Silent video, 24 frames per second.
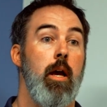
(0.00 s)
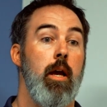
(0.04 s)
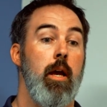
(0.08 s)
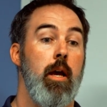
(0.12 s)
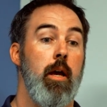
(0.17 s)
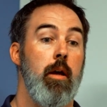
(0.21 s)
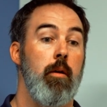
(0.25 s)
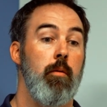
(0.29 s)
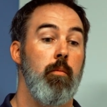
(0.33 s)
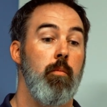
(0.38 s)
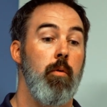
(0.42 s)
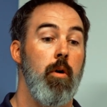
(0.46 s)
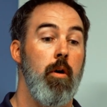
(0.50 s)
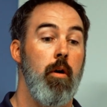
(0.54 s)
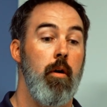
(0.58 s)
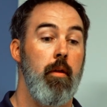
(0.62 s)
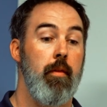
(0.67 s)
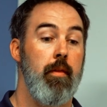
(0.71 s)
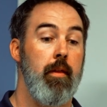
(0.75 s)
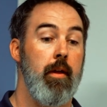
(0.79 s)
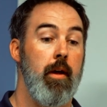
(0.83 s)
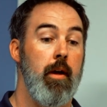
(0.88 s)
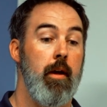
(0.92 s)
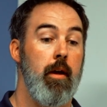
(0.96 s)
and
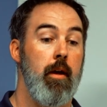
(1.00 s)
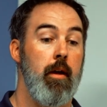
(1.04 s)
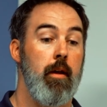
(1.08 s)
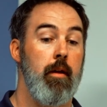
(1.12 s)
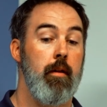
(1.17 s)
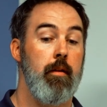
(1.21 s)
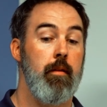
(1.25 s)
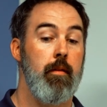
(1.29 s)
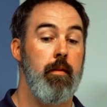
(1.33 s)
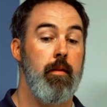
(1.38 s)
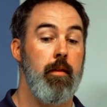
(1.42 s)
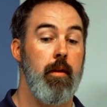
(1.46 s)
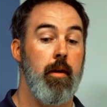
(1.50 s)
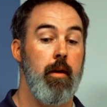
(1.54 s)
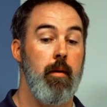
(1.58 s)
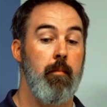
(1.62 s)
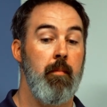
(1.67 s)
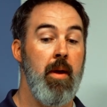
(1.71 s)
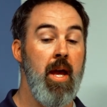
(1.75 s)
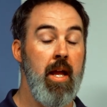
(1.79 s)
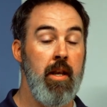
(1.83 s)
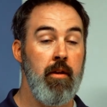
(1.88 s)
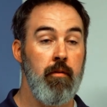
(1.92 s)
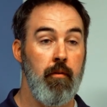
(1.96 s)
while the
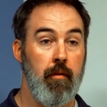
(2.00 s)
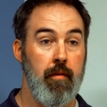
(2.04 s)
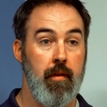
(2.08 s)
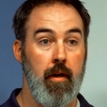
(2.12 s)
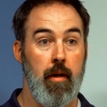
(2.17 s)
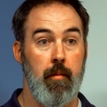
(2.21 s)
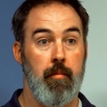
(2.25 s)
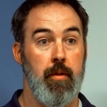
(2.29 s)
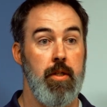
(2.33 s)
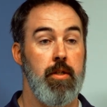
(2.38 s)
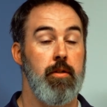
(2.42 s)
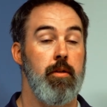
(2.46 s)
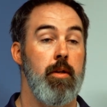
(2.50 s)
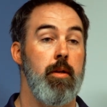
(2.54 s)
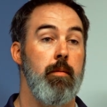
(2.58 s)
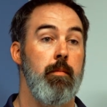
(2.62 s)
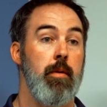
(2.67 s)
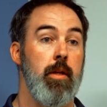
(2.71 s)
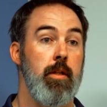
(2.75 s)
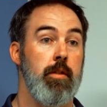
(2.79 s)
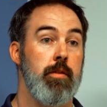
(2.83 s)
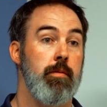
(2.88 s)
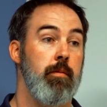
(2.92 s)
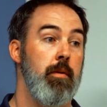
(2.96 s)
manual therapy
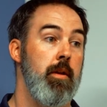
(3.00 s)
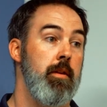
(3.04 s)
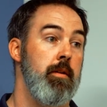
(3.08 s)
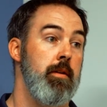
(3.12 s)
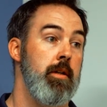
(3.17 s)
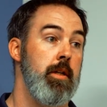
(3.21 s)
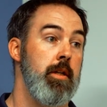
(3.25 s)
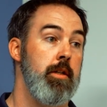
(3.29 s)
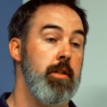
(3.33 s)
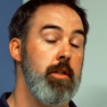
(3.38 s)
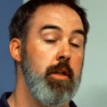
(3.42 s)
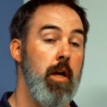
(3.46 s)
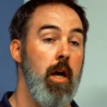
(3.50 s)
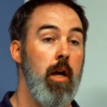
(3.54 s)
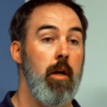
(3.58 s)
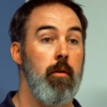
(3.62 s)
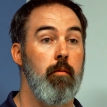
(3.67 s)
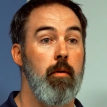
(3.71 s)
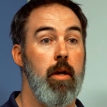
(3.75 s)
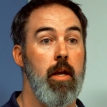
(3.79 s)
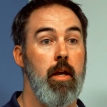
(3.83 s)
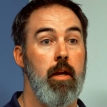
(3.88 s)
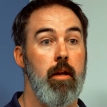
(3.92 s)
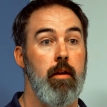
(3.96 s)
treatments, whether it's
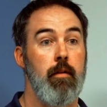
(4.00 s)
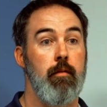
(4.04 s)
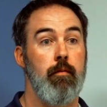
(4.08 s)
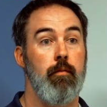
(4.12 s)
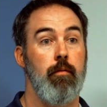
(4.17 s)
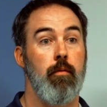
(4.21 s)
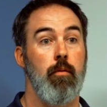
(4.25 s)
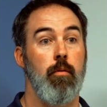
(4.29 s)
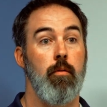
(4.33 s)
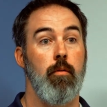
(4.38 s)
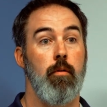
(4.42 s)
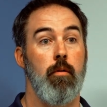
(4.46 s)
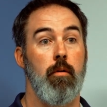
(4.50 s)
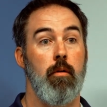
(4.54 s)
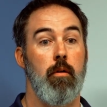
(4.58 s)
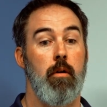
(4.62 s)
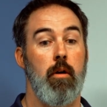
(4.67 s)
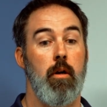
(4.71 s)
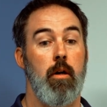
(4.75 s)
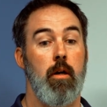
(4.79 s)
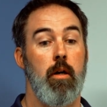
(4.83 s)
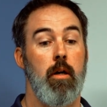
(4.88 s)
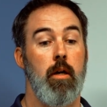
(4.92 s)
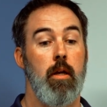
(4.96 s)
shockwave
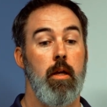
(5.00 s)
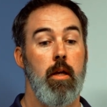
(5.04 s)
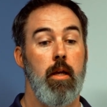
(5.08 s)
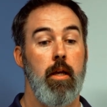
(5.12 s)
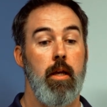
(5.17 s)
or